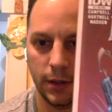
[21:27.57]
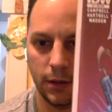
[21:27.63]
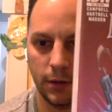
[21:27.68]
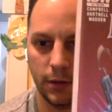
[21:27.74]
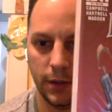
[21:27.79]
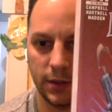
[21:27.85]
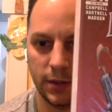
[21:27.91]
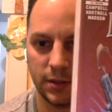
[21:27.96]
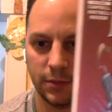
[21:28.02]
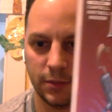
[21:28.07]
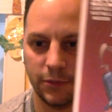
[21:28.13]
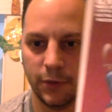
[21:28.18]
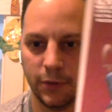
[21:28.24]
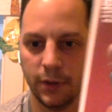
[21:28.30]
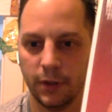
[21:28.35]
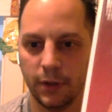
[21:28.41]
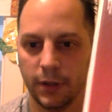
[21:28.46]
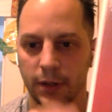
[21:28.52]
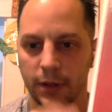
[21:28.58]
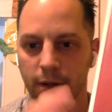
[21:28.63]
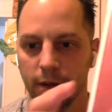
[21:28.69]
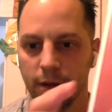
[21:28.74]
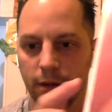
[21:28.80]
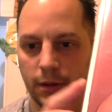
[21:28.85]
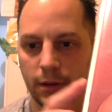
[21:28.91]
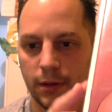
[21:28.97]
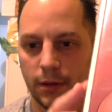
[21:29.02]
you go. You got some foil there.